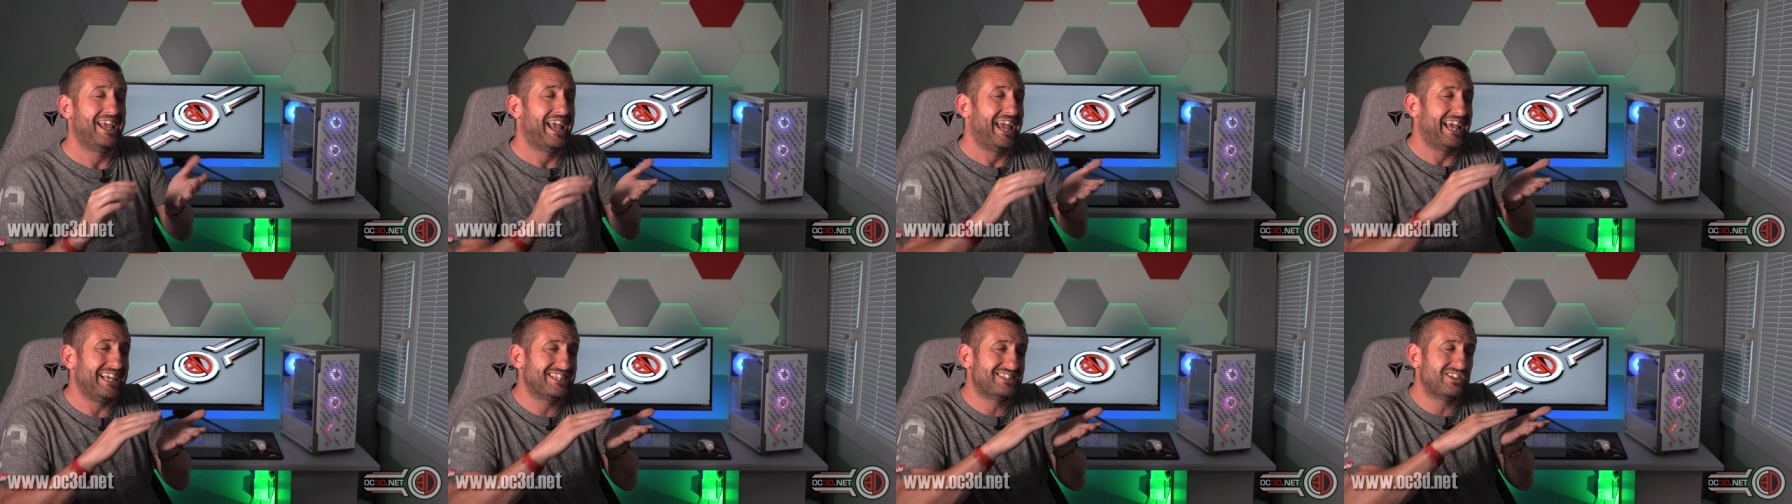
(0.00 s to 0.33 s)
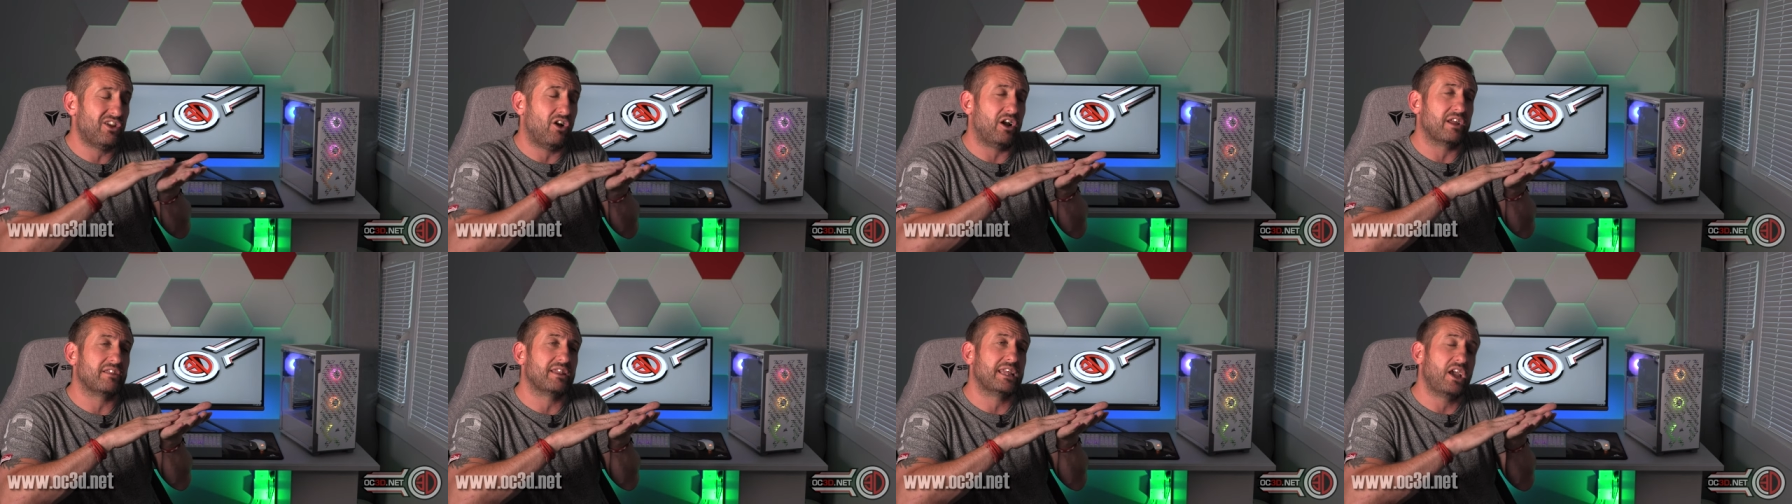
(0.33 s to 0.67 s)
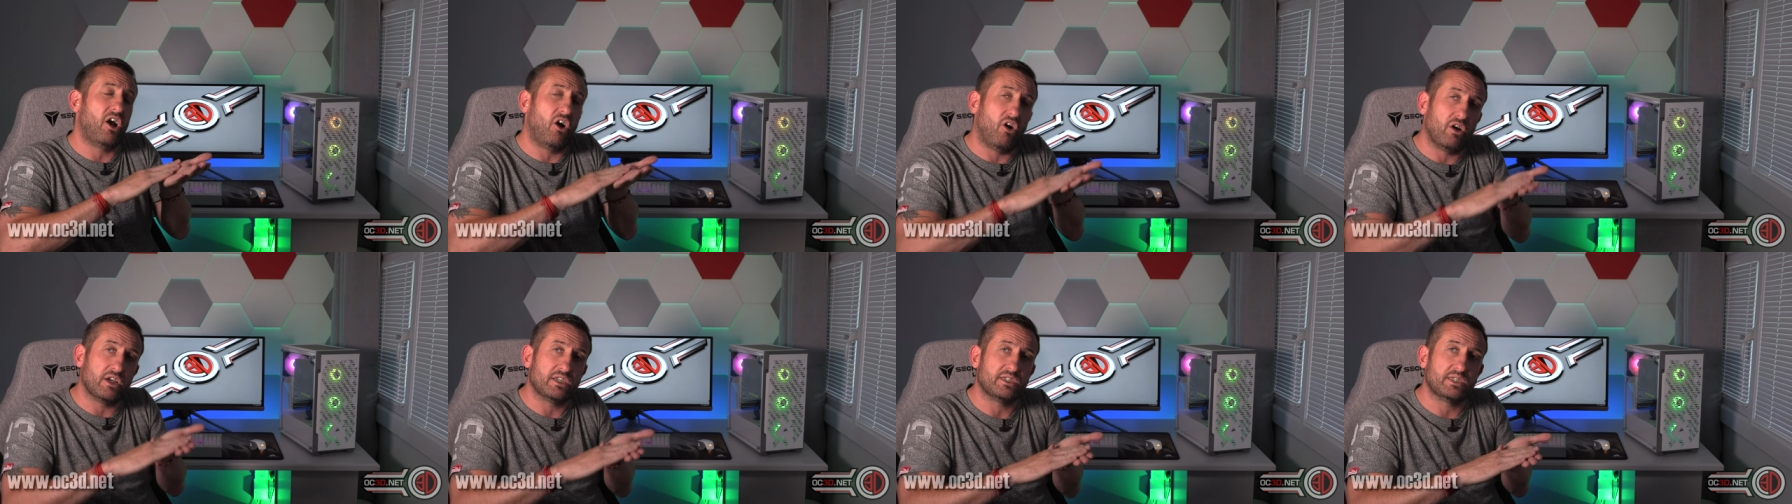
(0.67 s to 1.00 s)
It's like the
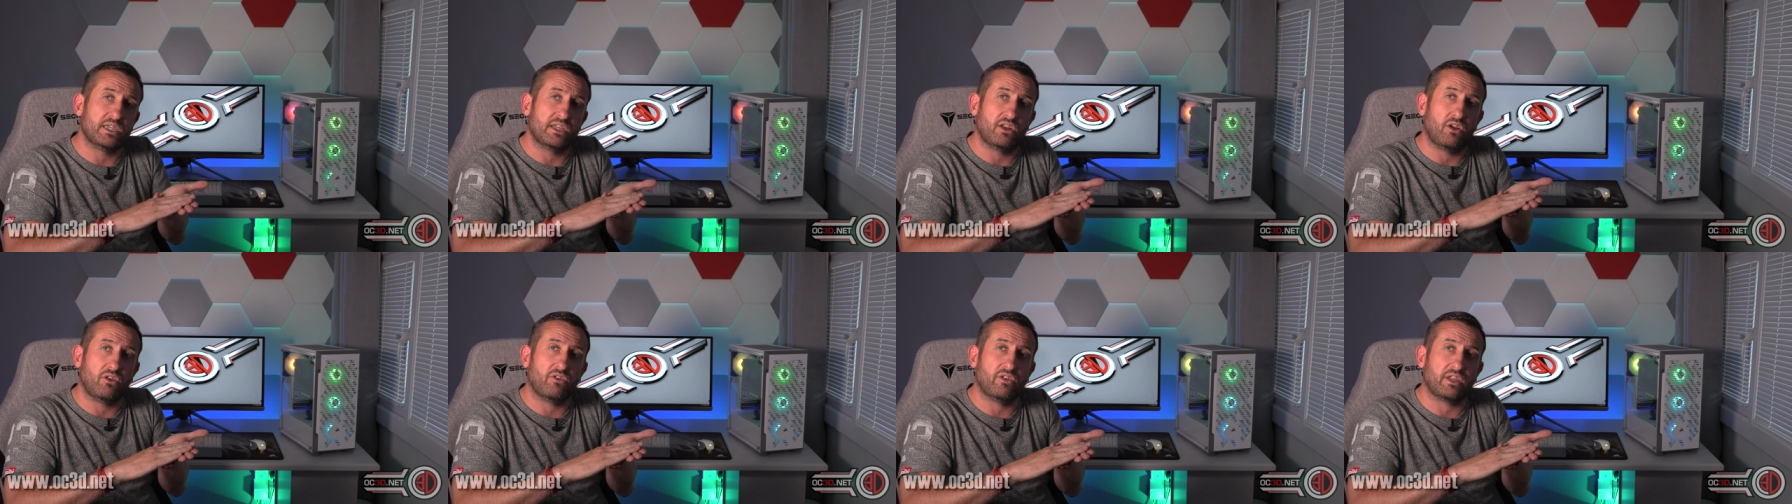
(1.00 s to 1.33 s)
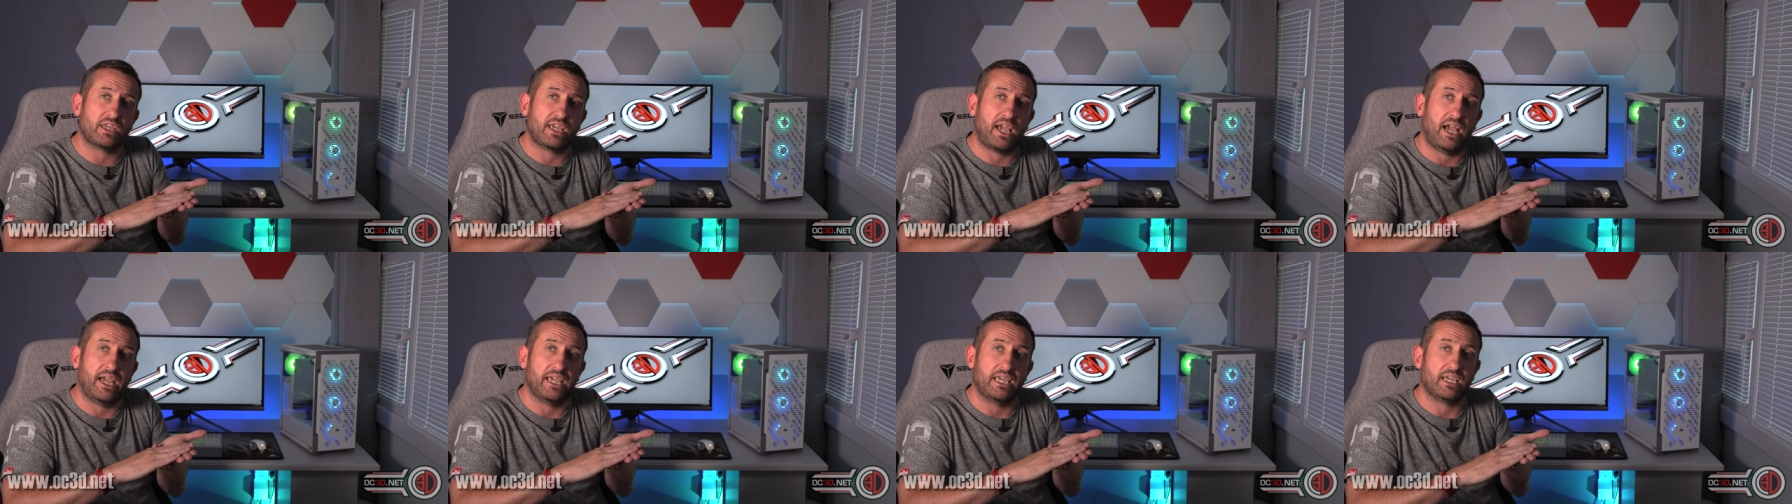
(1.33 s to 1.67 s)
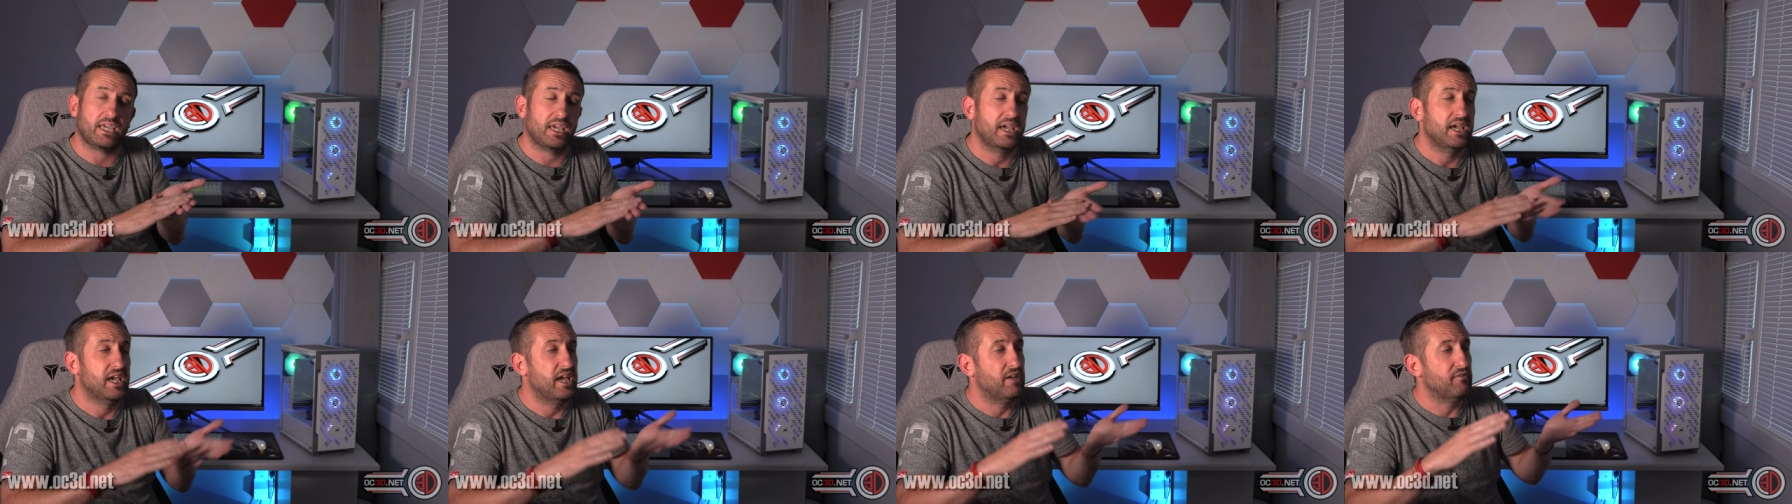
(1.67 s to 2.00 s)
icing on the cake.